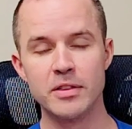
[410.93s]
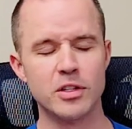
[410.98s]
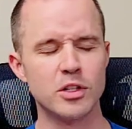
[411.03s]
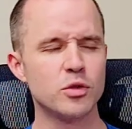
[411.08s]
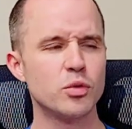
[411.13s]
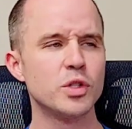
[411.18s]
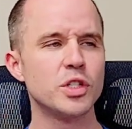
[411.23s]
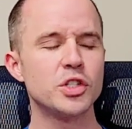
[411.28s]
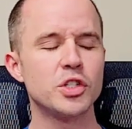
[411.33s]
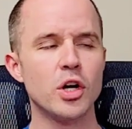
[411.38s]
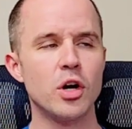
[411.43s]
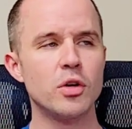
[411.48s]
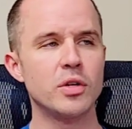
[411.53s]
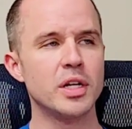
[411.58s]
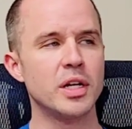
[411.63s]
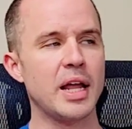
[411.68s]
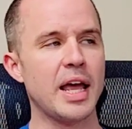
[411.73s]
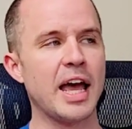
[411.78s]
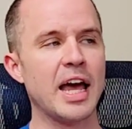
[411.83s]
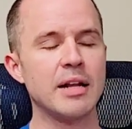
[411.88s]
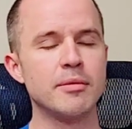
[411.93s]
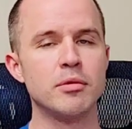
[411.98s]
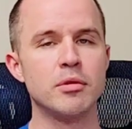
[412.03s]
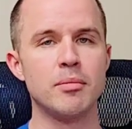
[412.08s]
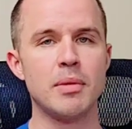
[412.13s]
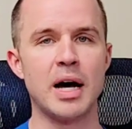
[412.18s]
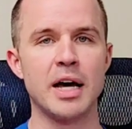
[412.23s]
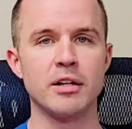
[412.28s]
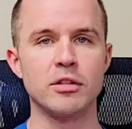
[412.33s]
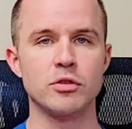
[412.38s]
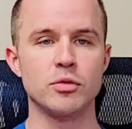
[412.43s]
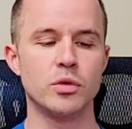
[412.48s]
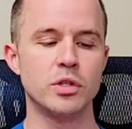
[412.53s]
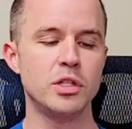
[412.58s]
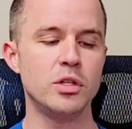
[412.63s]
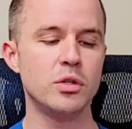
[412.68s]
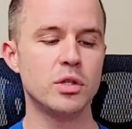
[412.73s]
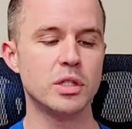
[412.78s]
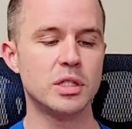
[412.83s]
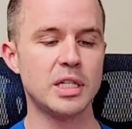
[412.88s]
This was shown in animal models where
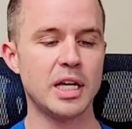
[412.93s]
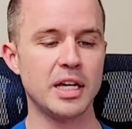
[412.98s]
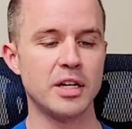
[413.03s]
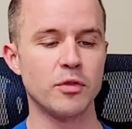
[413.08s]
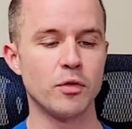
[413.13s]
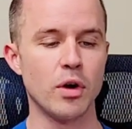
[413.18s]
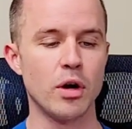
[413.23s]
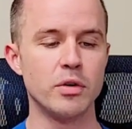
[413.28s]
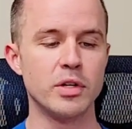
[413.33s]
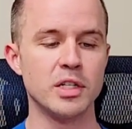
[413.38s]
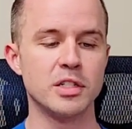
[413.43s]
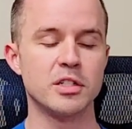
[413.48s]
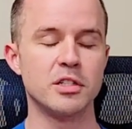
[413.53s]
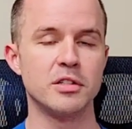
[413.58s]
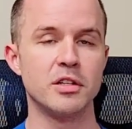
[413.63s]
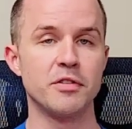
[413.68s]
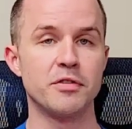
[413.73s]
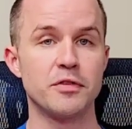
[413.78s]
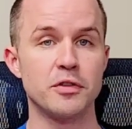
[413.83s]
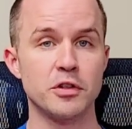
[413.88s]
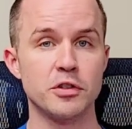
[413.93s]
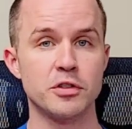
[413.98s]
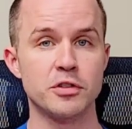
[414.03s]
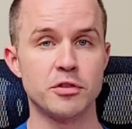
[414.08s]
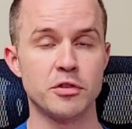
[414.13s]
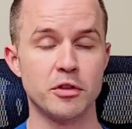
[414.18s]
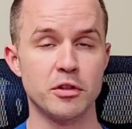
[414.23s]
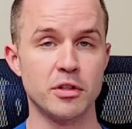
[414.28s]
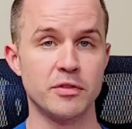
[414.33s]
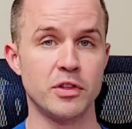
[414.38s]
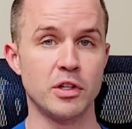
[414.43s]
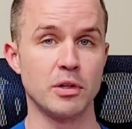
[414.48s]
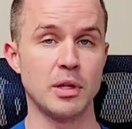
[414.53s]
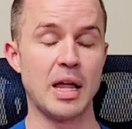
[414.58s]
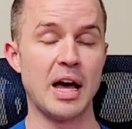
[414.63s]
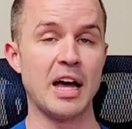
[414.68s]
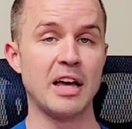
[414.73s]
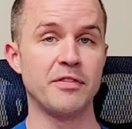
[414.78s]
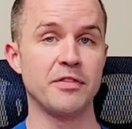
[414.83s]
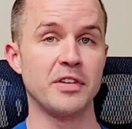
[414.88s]
you could take rodents in the first third of their
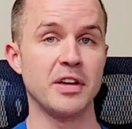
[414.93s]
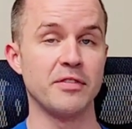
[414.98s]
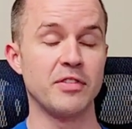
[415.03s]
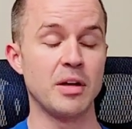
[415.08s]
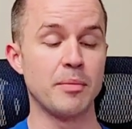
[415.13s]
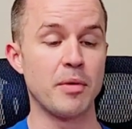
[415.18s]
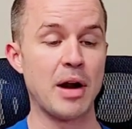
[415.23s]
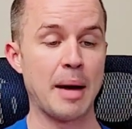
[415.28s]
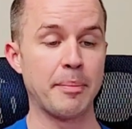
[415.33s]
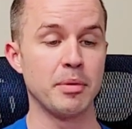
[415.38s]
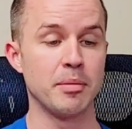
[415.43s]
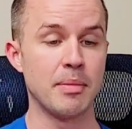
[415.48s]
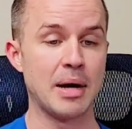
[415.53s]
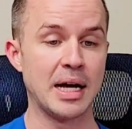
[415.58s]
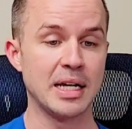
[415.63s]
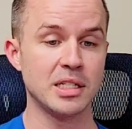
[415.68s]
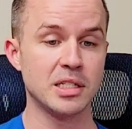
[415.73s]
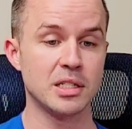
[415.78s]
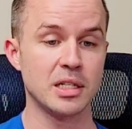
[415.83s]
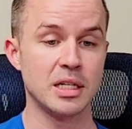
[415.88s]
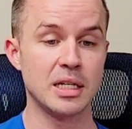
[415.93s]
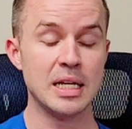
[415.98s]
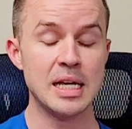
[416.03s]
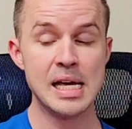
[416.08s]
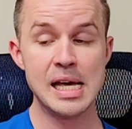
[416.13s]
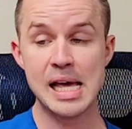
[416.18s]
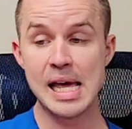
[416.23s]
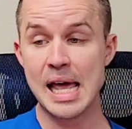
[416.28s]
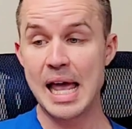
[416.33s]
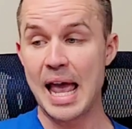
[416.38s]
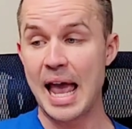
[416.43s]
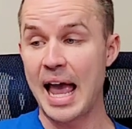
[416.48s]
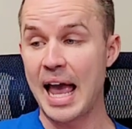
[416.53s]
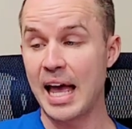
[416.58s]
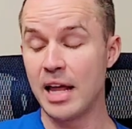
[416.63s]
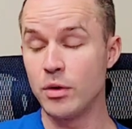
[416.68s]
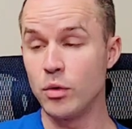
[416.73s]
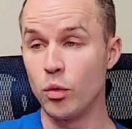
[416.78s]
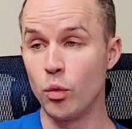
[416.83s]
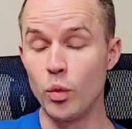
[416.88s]
life, give them rapamycin,
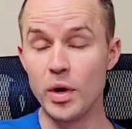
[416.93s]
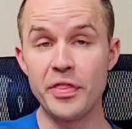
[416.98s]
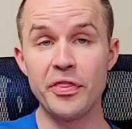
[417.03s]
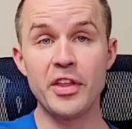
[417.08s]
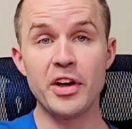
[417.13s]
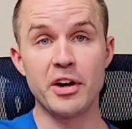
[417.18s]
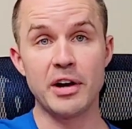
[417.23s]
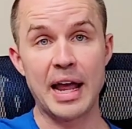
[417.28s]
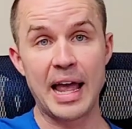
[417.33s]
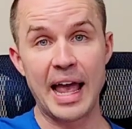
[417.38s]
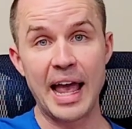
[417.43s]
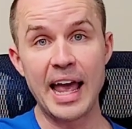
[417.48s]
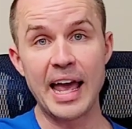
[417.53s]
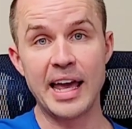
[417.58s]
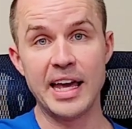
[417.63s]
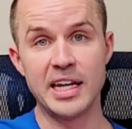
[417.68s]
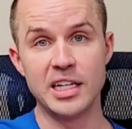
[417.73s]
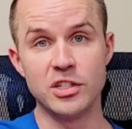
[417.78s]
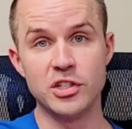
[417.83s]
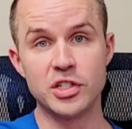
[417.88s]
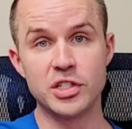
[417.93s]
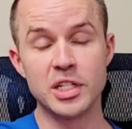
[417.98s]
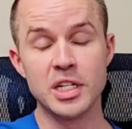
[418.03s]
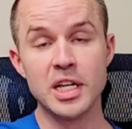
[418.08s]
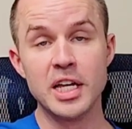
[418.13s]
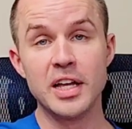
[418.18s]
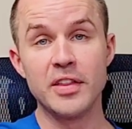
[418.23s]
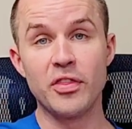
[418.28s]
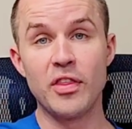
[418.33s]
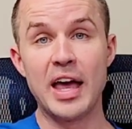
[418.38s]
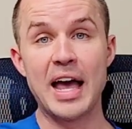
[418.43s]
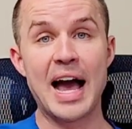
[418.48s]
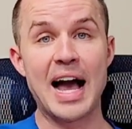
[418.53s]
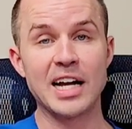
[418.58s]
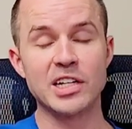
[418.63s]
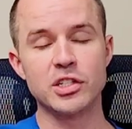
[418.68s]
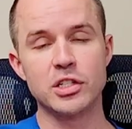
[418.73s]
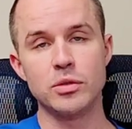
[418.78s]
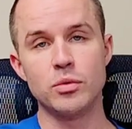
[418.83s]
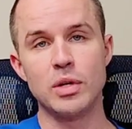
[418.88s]
and when they're aged, they
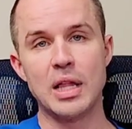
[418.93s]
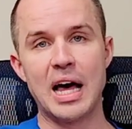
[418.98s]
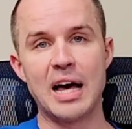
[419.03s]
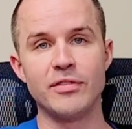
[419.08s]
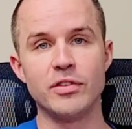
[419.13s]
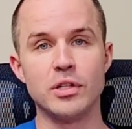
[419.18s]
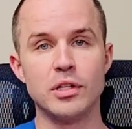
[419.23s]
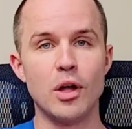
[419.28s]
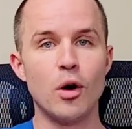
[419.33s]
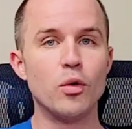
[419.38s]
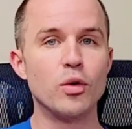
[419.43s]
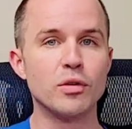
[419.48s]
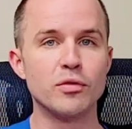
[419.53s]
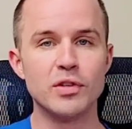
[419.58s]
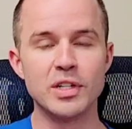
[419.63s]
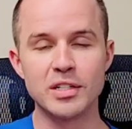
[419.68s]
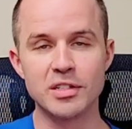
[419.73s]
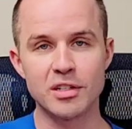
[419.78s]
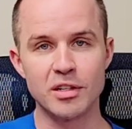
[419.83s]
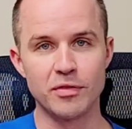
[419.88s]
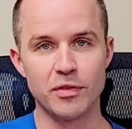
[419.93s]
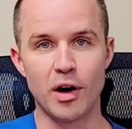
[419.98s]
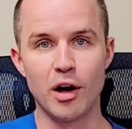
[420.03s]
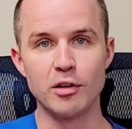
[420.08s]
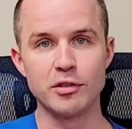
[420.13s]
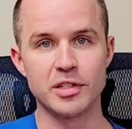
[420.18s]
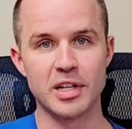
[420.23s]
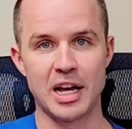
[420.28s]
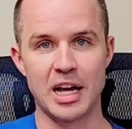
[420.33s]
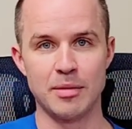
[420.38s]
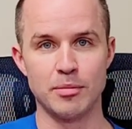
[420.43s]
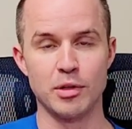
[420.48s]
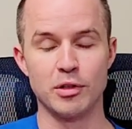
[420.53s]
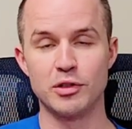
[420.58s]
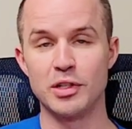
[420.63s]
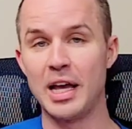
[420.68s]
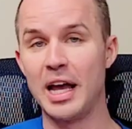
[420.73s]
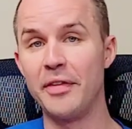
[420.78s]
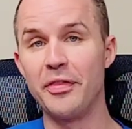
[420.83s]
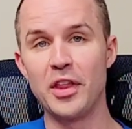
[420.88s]
actually will have a lower risk of
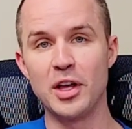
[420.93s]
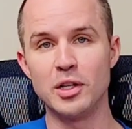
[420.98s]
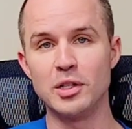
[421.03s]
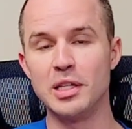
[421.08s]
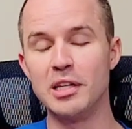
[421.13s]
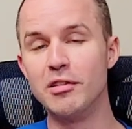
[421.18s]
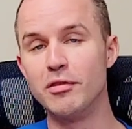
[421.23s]
Alzheimer's and they'll